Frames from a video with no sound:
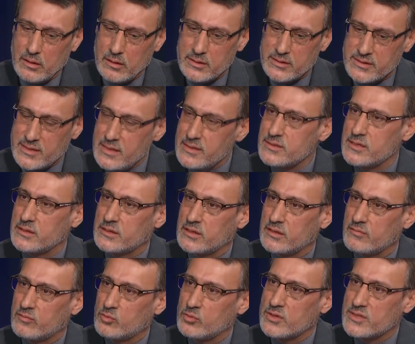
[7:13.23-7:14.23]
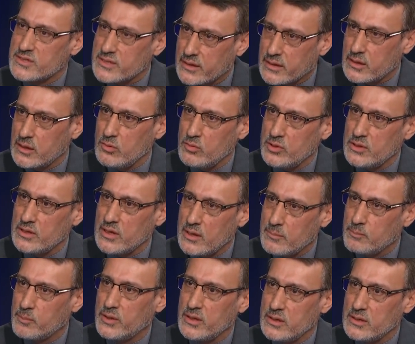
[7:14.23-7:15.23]
sensitive to the security and
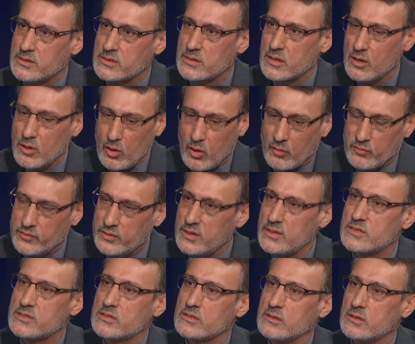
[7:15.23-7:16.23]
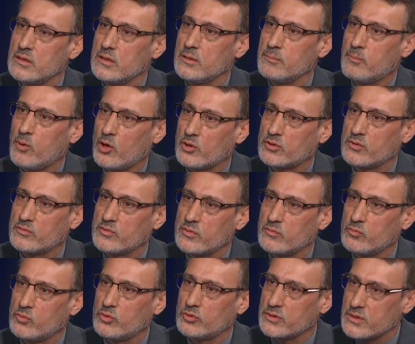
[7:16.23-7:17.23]
peace of this uh, part of the
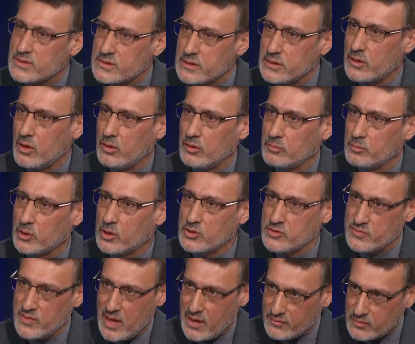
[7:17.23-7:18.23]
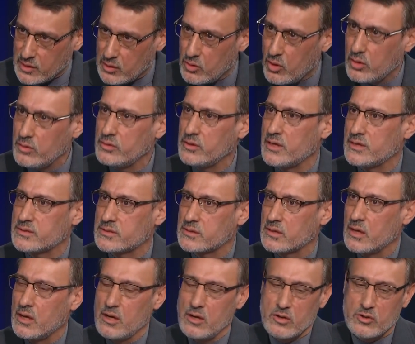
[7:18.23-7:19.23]
world is Iran, because we have the longest
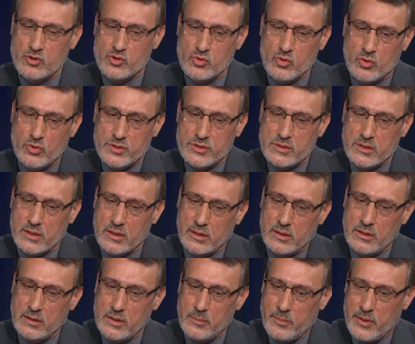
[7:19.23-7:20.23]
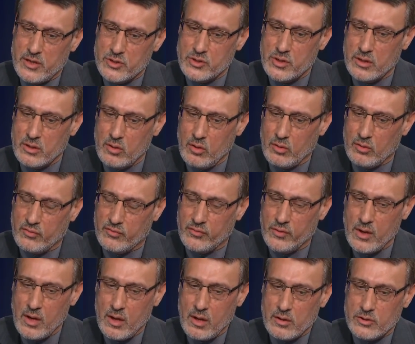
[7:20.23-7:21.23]
shores uh, in the Persian Gulf.
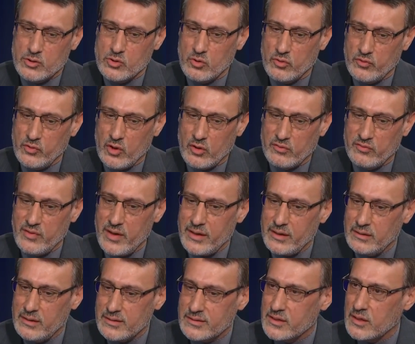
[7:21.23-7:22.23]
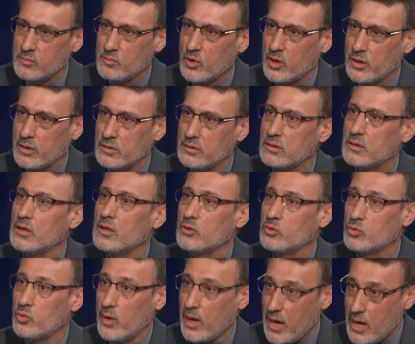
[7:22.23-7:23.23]
So we are very determined
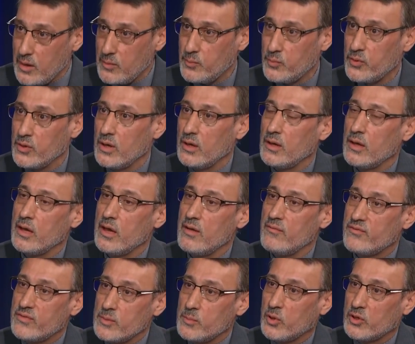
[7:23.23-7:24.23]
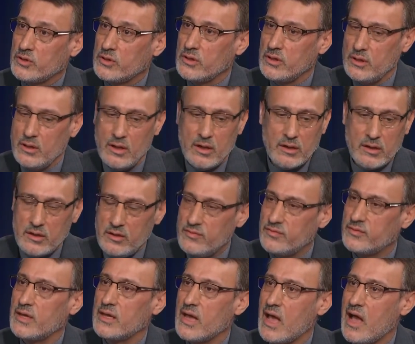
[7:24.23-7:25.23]
to help everybody if
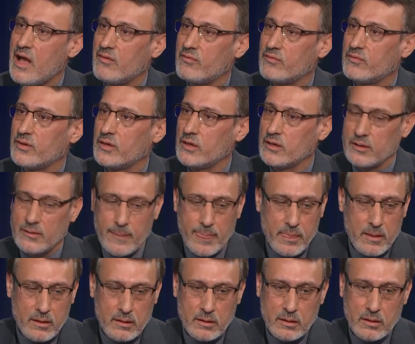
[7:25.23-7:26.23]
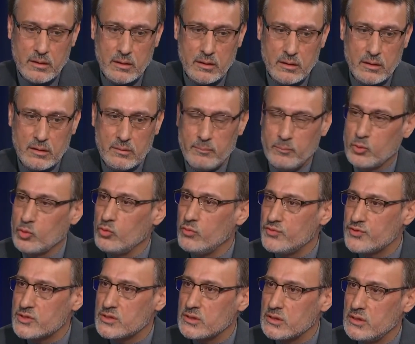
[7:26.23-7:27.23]
they have uh, uh,
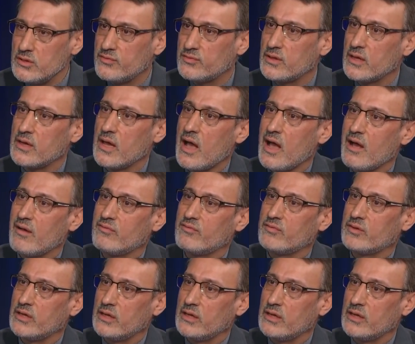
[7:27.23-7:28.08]
proofs, if they have